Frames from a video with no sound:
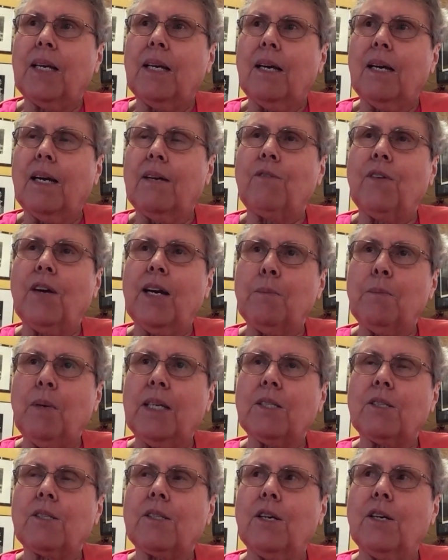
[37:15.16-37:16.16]
I find
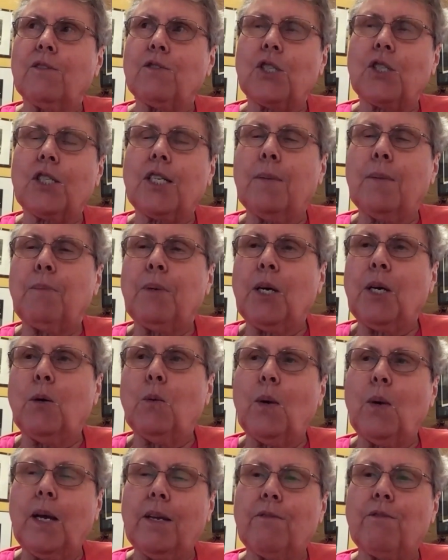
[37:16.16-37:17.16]
myself stepping
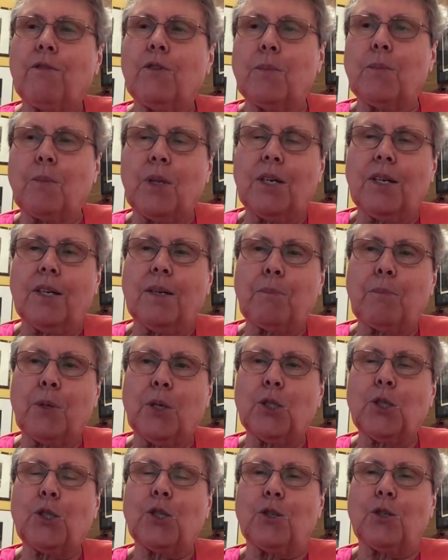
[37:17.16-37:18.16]
away from the
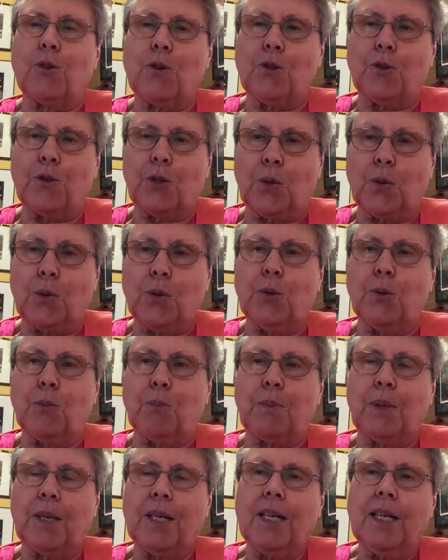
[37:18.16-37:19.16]
person or the group
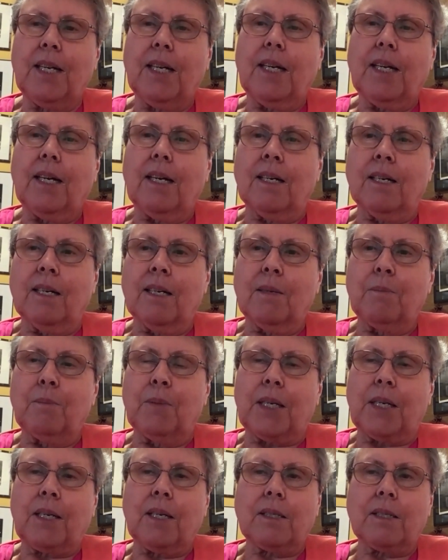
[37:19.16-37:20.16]

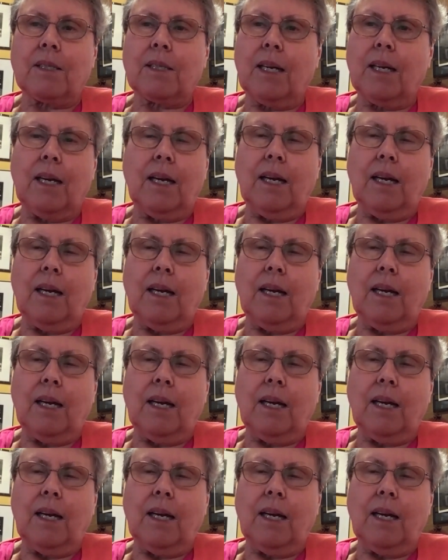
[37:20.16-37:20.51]
because